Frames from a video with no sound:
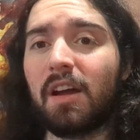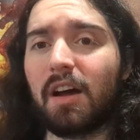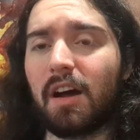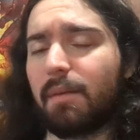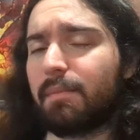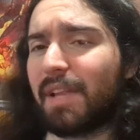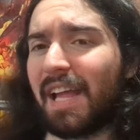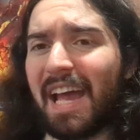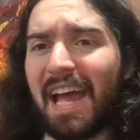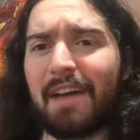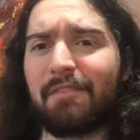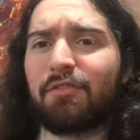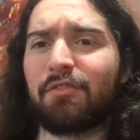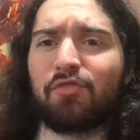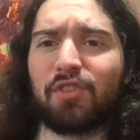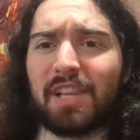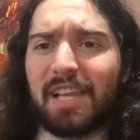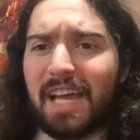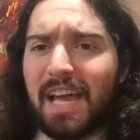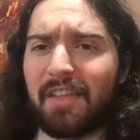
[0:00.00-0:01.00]
But I haven't
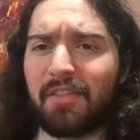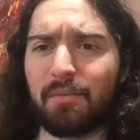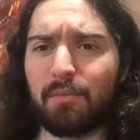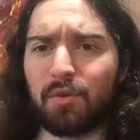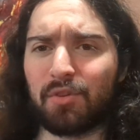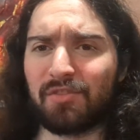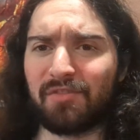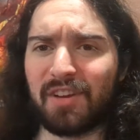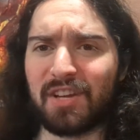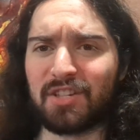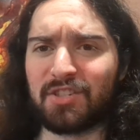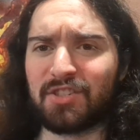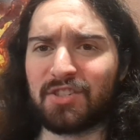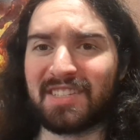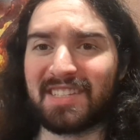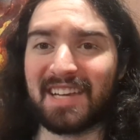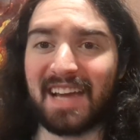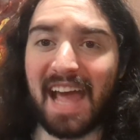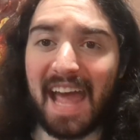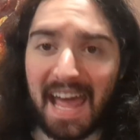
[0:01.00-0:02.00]
really had the
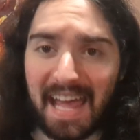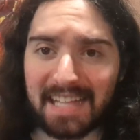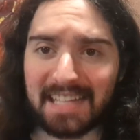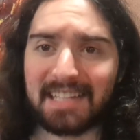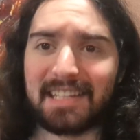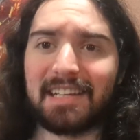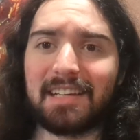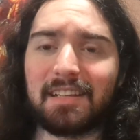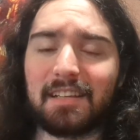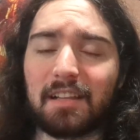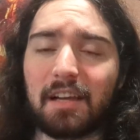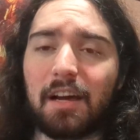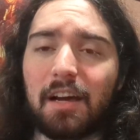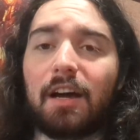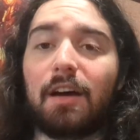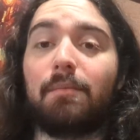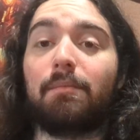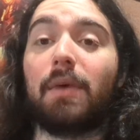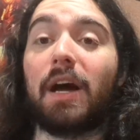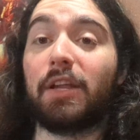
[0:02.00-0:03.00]
motivation to edit it.
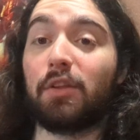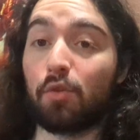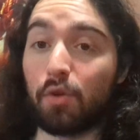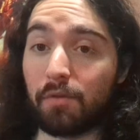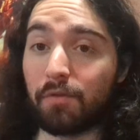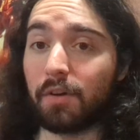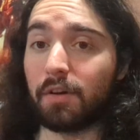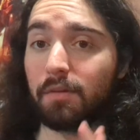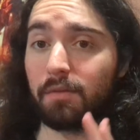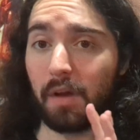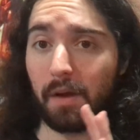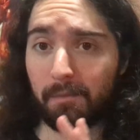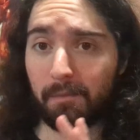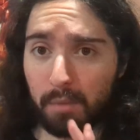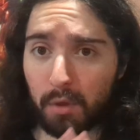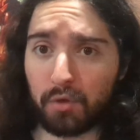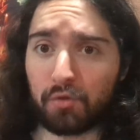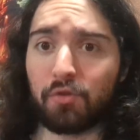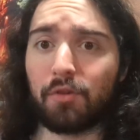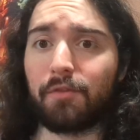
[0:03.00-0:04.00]
I do have a
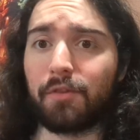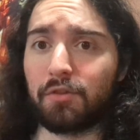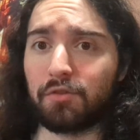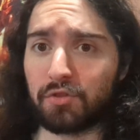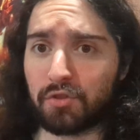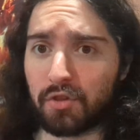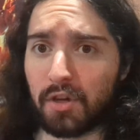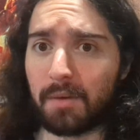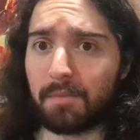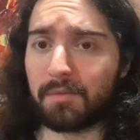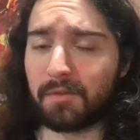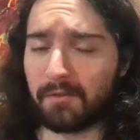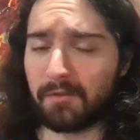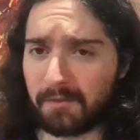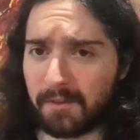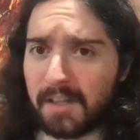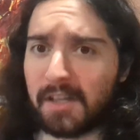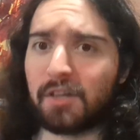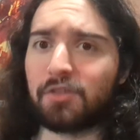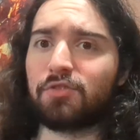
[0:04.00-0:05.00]
book review script
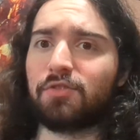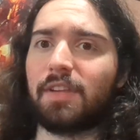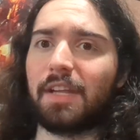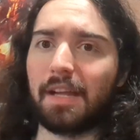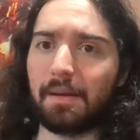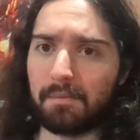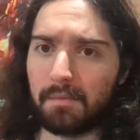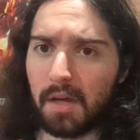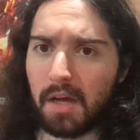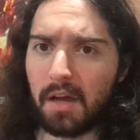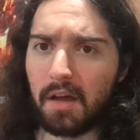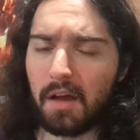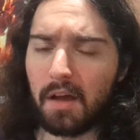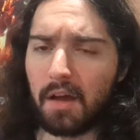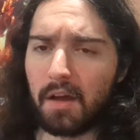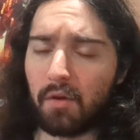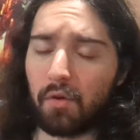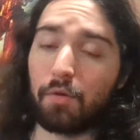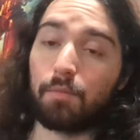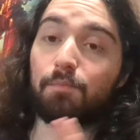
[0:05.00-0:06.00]
finished
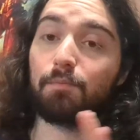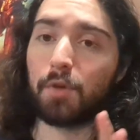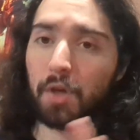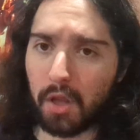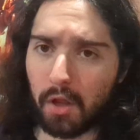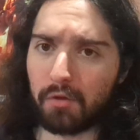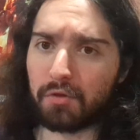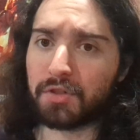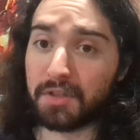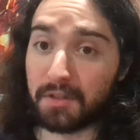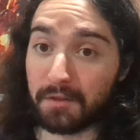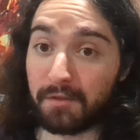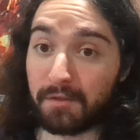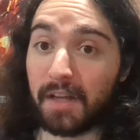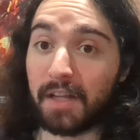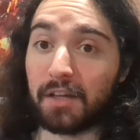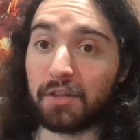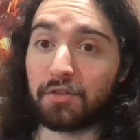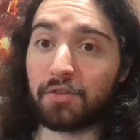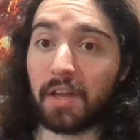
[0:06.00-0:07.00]
or close to
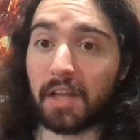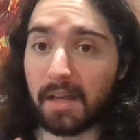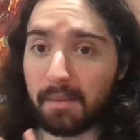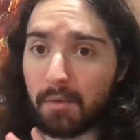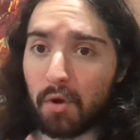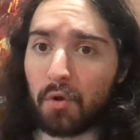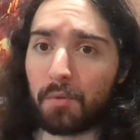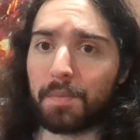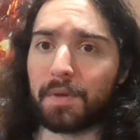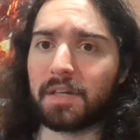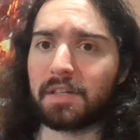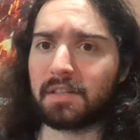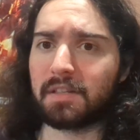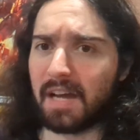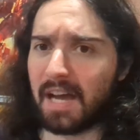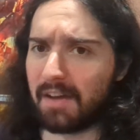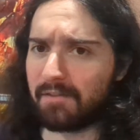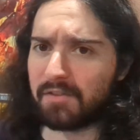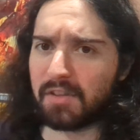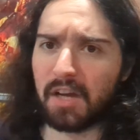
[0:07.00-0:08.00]
finished, that I'm hoping to
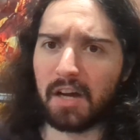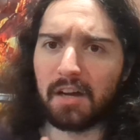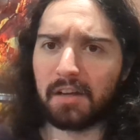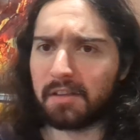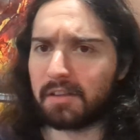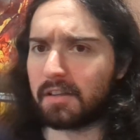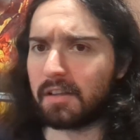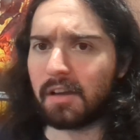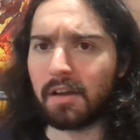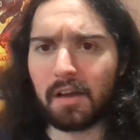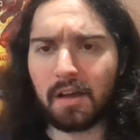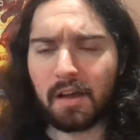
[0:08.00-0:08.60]
have done